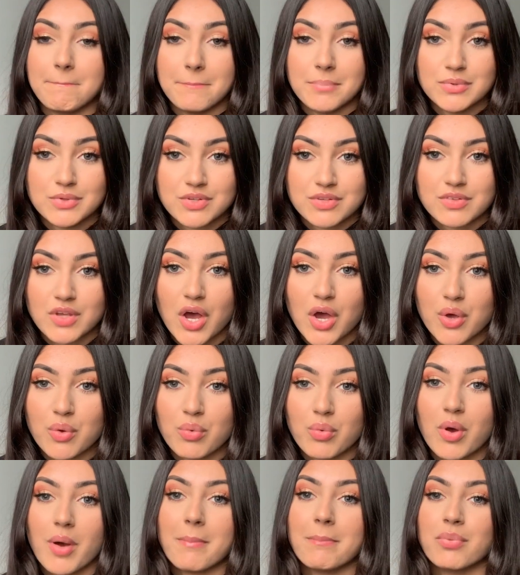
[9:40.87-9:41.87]

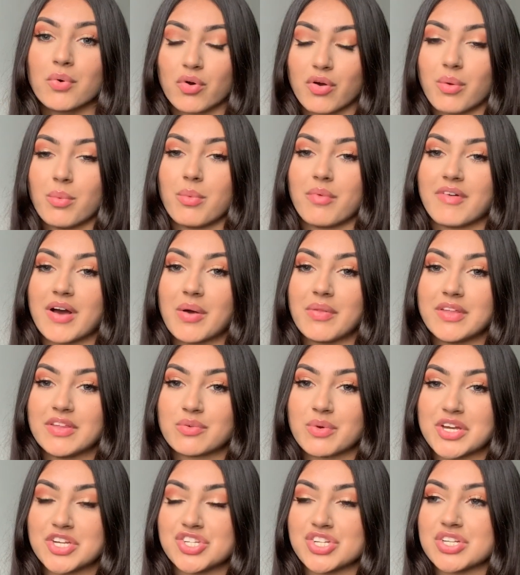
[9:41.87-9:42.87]
so boring without these
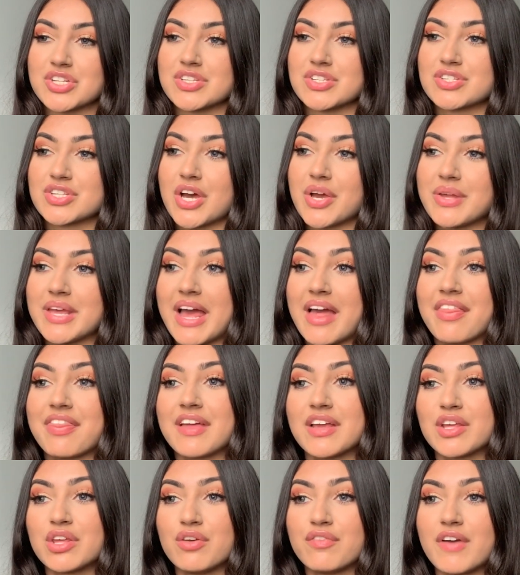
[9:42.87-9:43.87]
questions. So yeah,
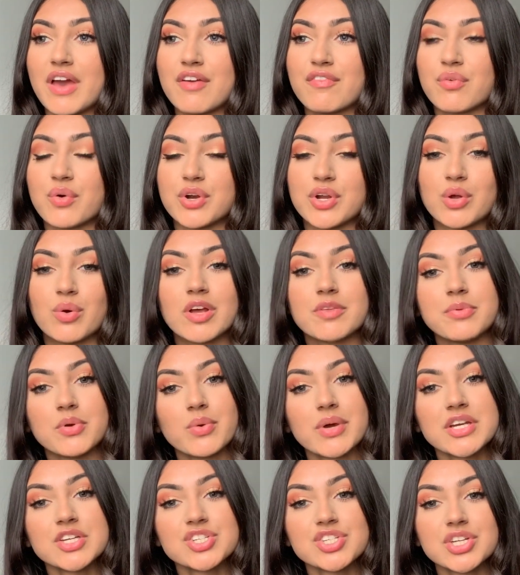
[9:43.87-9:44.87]
thank you for everyone who asked me
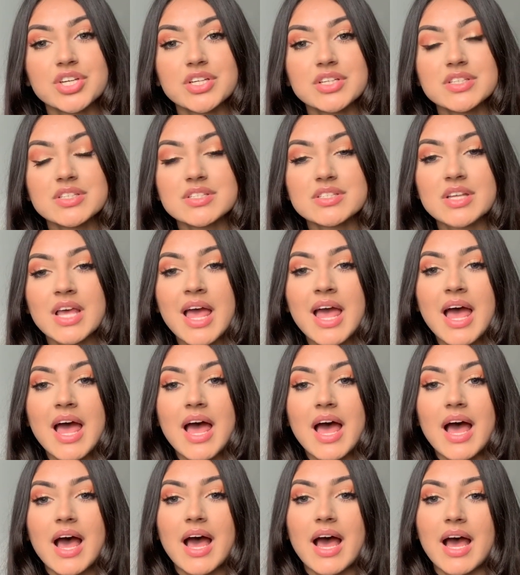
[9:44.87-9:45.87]
questions.
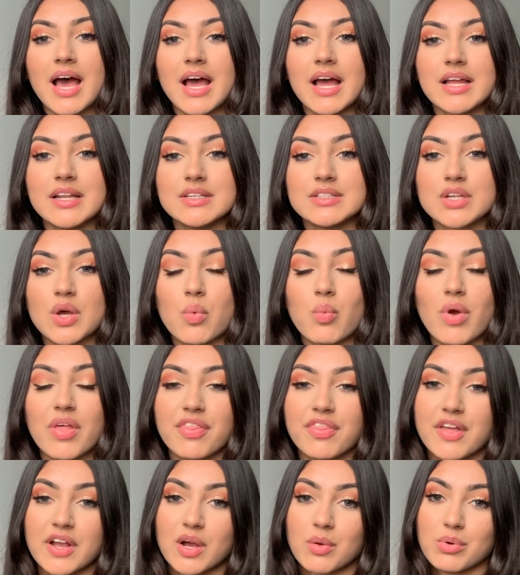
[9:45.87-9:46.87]
And one
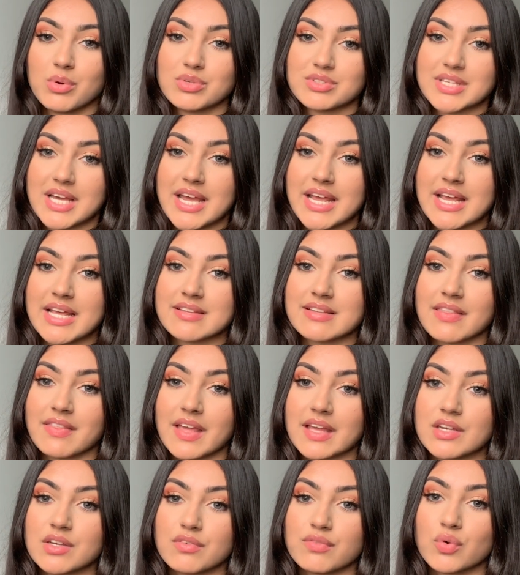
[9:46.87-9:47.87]
thing I will say is at the
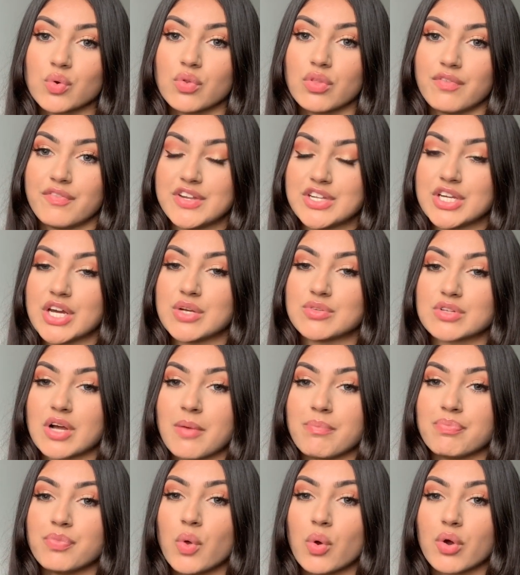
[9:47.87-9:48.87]
end of all the videos,
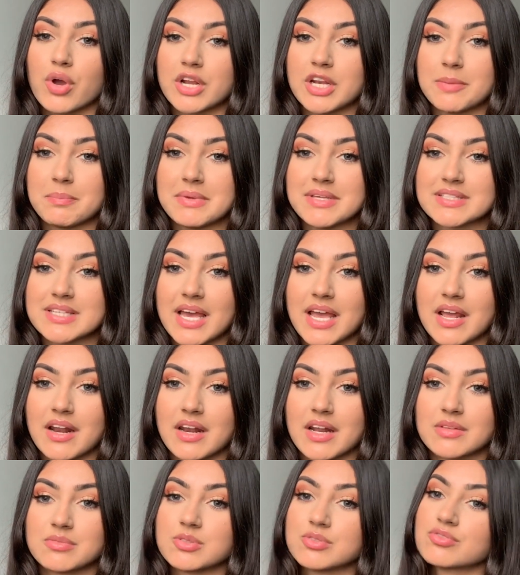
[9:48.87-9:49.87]
I'm not going to be saying
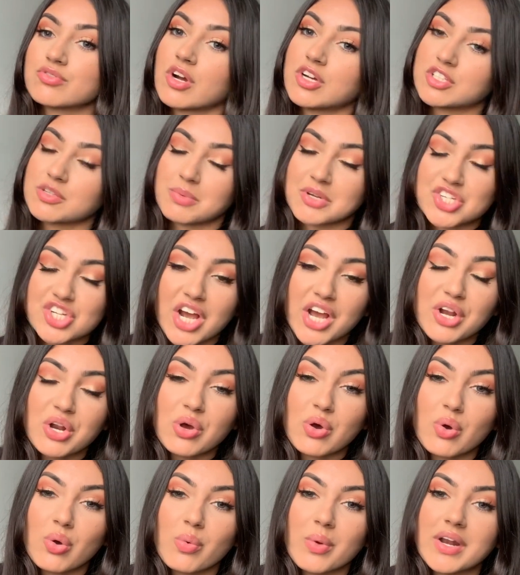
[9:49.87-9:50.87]
like subscribe to my
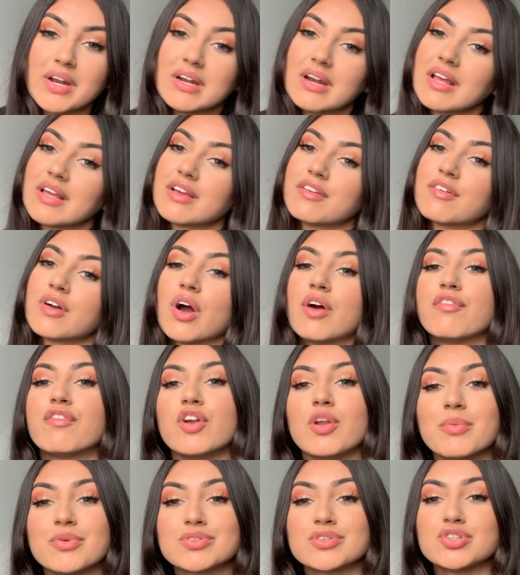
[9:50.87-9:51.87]
channel and like go and
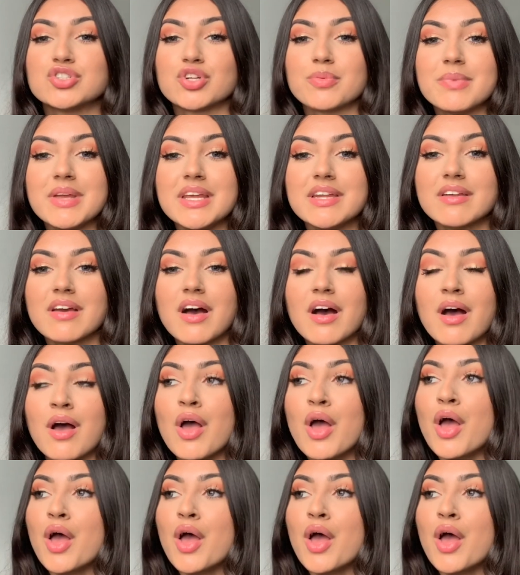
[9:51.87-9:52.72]
follow me on social media,